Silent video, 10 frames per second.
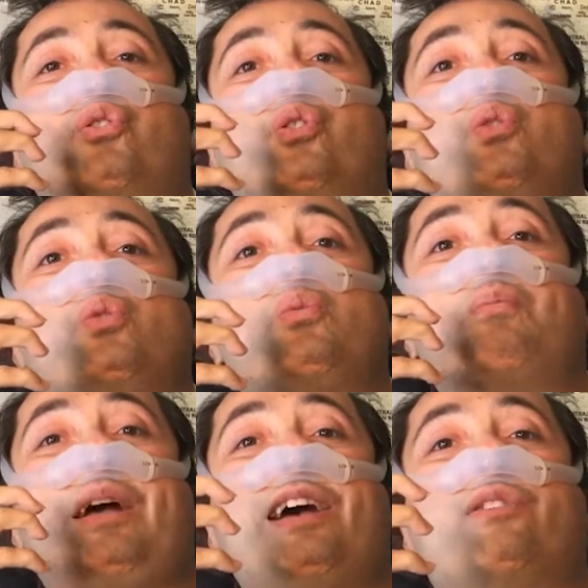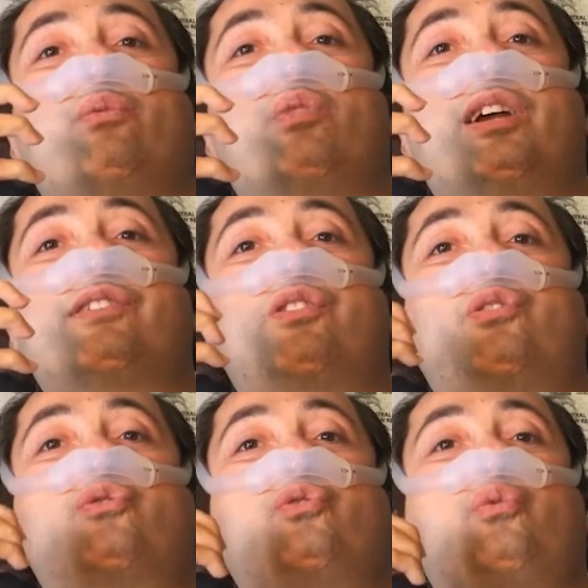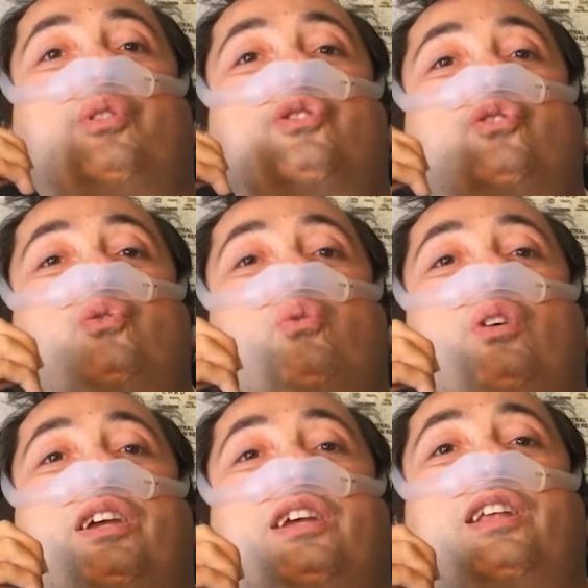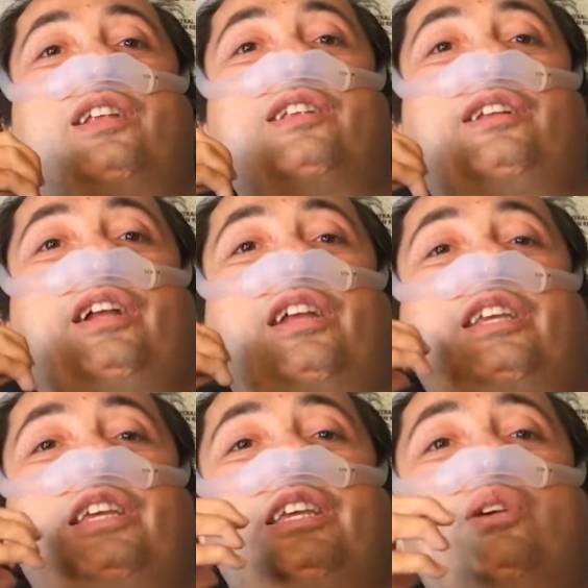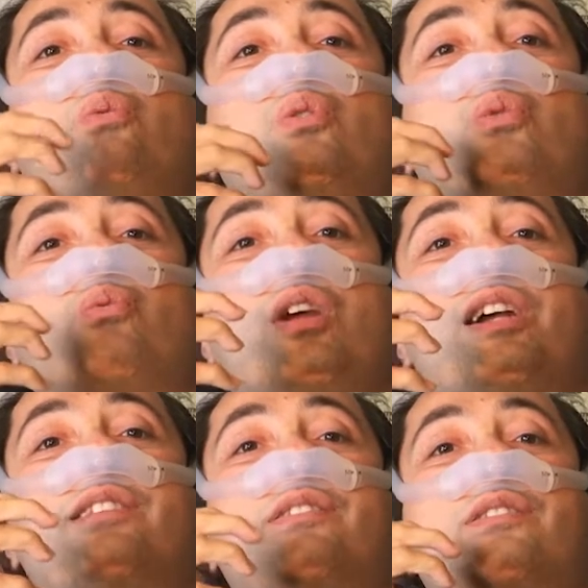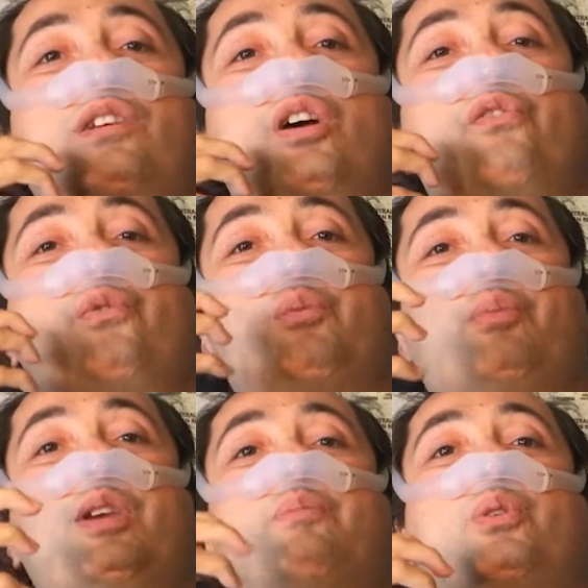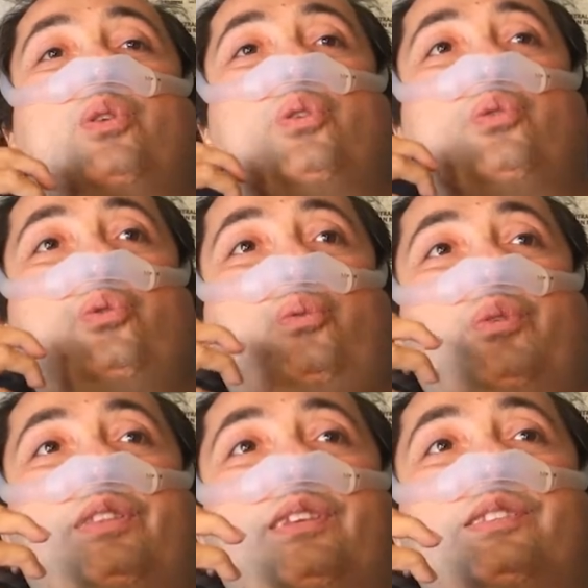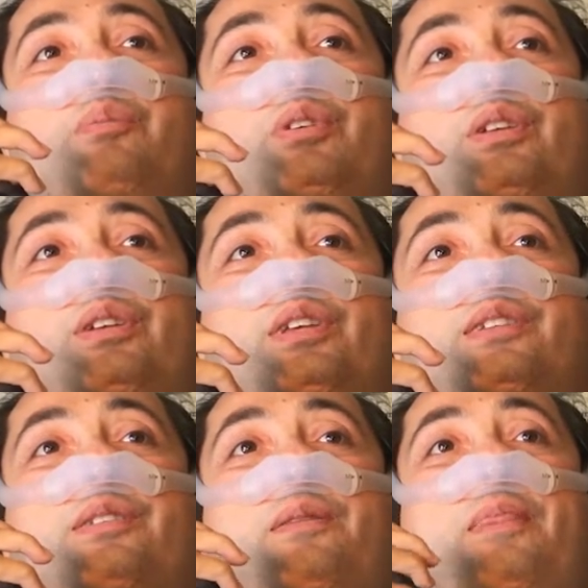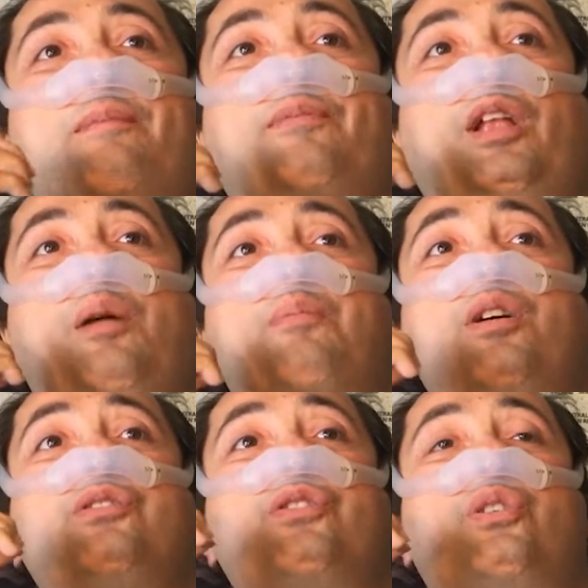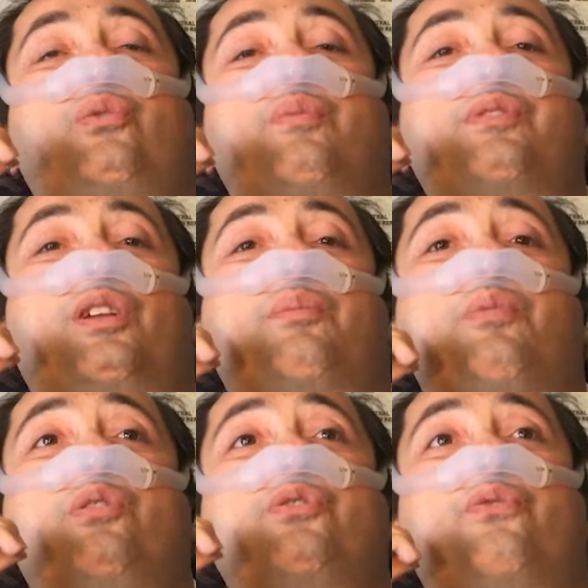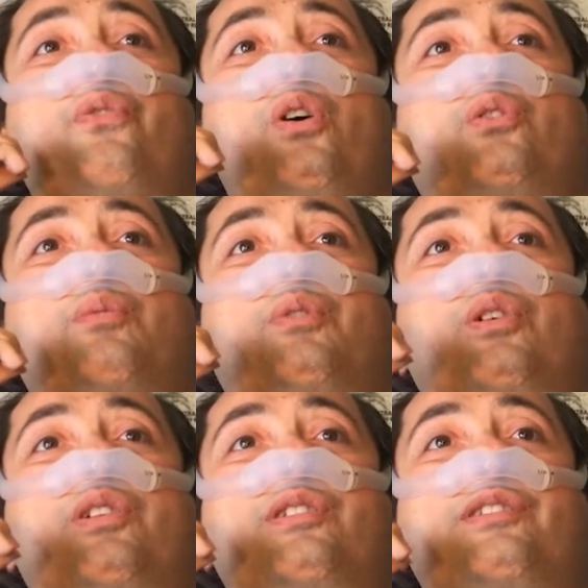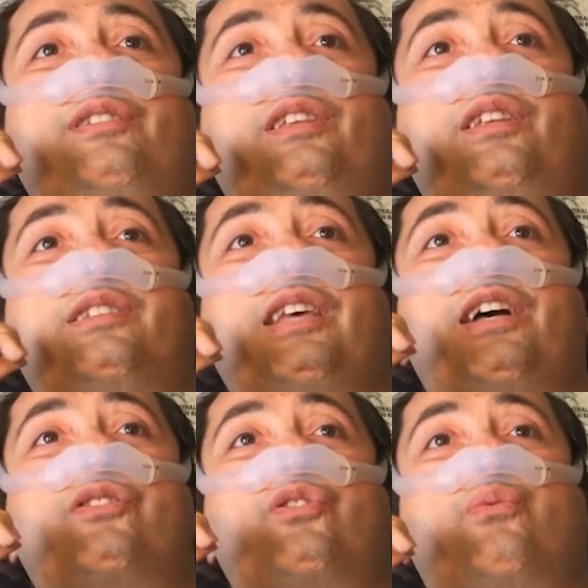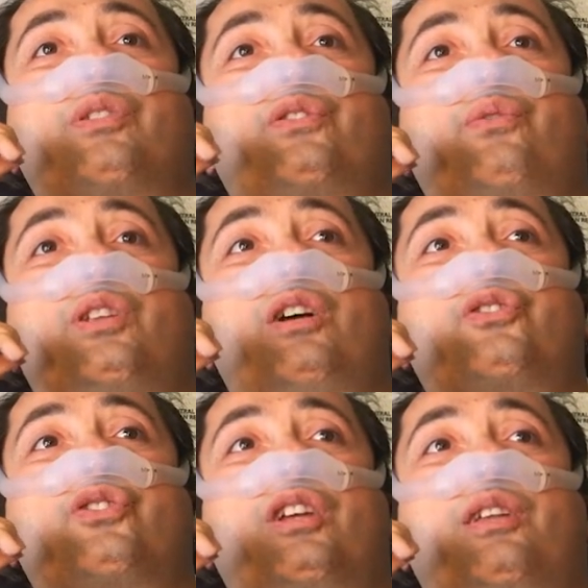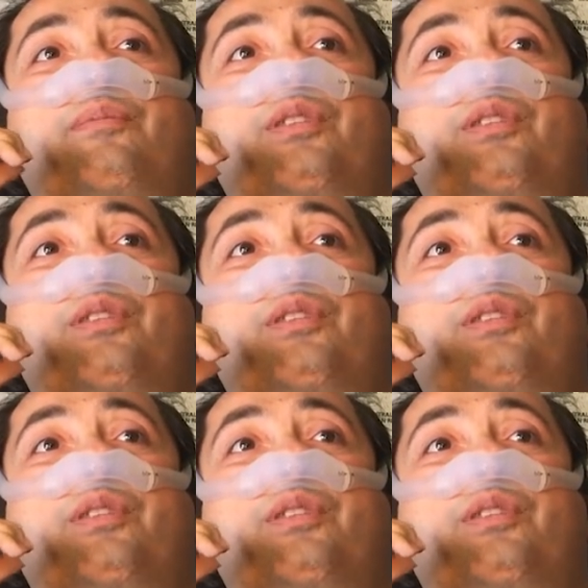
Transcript: new pathways to ensuring equal rights for people with disabilities. Amongst the groups that are most vulnerable to disaster risk reduction